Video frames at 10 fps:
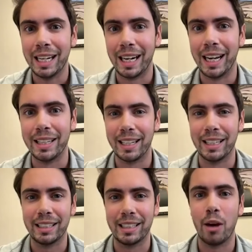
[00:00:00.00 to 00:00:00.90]
And I
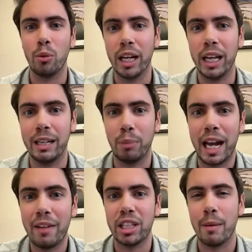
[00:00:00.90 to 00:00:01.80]
think that way,
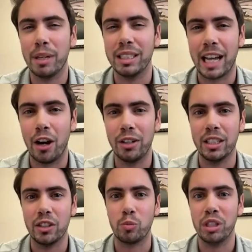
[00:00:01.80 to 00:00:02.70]
by having that
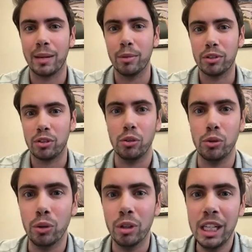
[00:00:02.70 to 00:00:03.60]
mentality and just being able
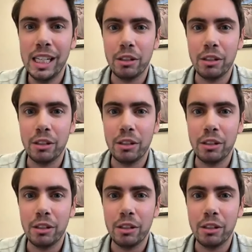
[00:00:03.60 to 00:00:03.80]
to